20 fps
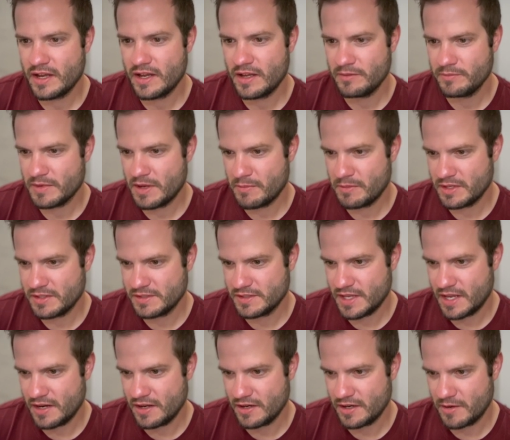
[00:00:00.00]
I'm, I'm going to
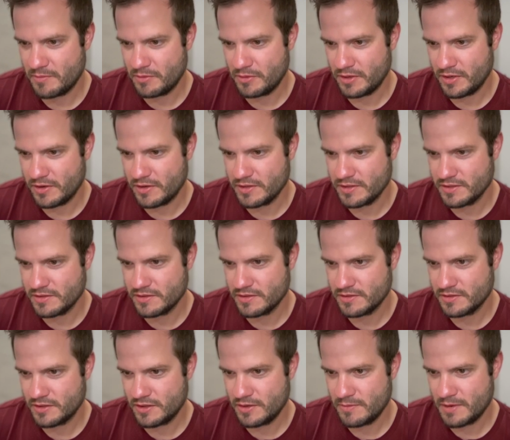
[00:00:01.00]
set a couple here just to
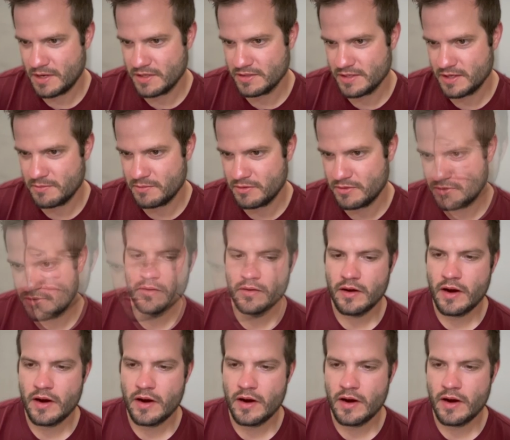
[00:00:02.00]
show you by example.